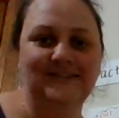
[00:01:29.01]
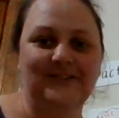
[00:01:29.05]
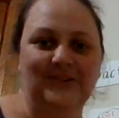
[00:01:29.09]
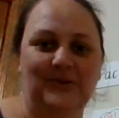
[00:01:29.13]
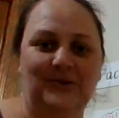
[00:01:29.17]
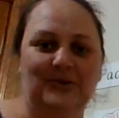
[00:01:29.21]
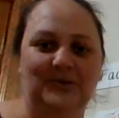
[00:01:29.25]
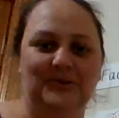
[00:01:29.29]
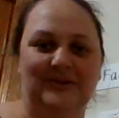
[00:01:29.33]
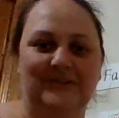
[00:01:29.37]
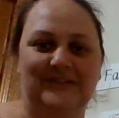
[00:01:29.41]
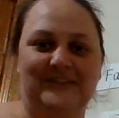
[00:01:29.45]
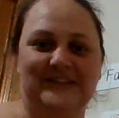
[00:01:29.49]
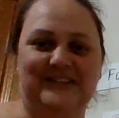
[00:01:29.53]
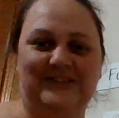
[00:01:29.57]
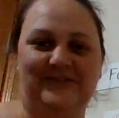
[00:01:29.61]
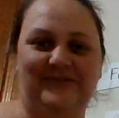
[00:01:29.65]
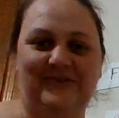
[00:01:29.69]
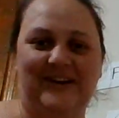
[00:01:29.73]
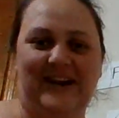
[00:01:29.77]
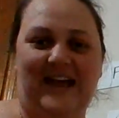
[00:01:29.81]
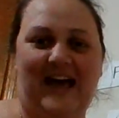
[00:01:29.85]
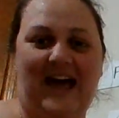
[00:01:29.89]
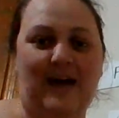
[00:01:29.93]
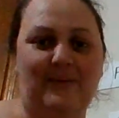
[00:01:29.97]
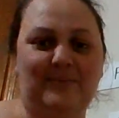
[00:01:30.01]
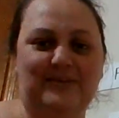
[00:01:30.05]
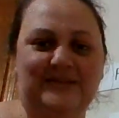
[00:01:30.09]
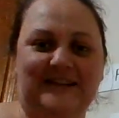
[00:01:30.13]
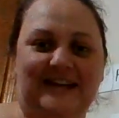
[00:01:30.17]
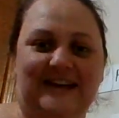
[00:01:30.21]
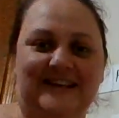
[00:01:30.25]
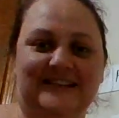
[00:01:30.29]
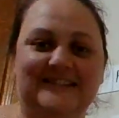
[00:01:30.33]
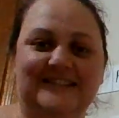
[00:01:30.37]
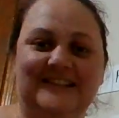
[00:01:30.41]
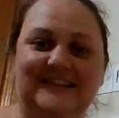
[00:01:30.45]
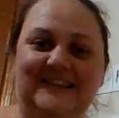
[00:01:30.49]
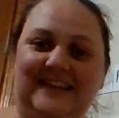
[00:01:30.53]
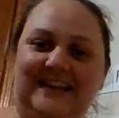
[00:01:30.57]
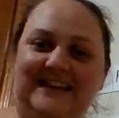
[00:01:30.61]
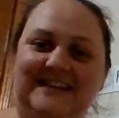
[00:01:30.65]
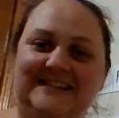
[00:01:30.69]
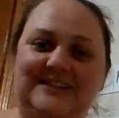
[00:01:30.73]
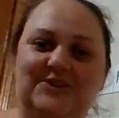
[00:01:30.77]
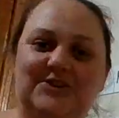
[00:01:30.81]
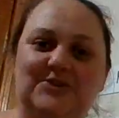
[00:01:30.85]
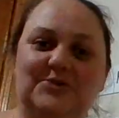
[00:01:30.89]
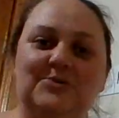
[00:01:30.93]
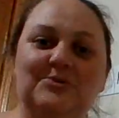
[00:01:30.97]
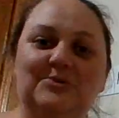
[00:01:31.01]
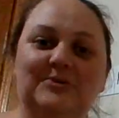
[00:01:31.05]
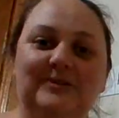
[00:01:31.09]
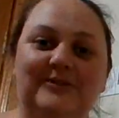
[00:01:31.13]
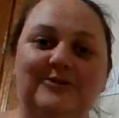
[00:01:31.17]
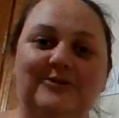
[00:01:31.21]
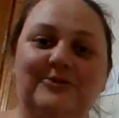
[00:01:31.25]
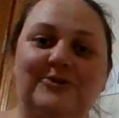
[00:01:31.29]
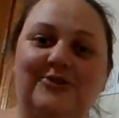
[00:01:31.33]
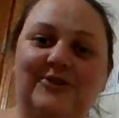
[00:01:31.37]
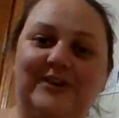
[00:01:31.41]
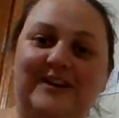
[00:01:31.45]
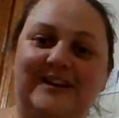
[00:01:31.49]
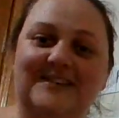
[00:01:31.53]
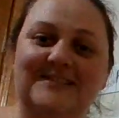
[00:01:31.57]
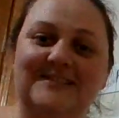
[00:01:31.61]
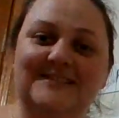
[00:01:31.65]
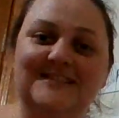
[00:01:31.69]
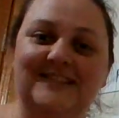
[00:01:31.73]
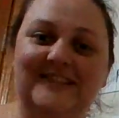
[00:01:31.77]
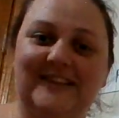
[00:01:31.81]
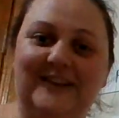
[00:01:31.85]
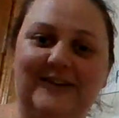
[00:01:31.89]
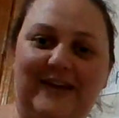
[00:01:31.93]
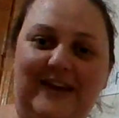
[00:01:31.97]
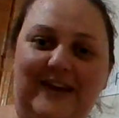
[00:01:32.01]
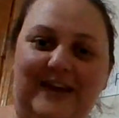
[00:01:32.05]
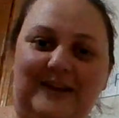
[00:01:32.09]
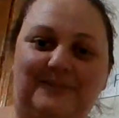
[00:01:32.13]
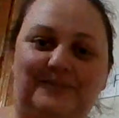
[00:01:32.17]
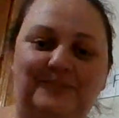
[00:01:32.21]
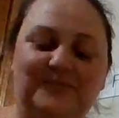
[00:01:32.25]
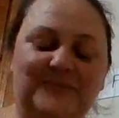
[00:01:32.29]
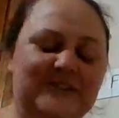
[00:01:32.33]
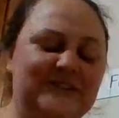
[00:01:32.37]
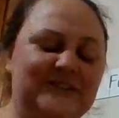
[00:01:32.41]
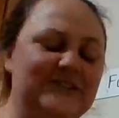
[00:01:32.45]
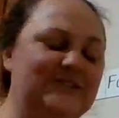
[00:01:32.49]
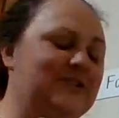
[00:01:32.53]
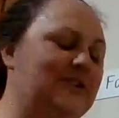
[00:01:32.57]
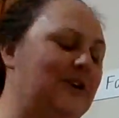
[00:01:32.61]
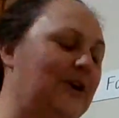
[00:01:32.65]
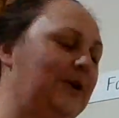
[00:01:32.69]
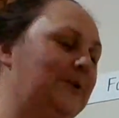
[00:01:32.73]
all the different habitats that these cool little critters live in. So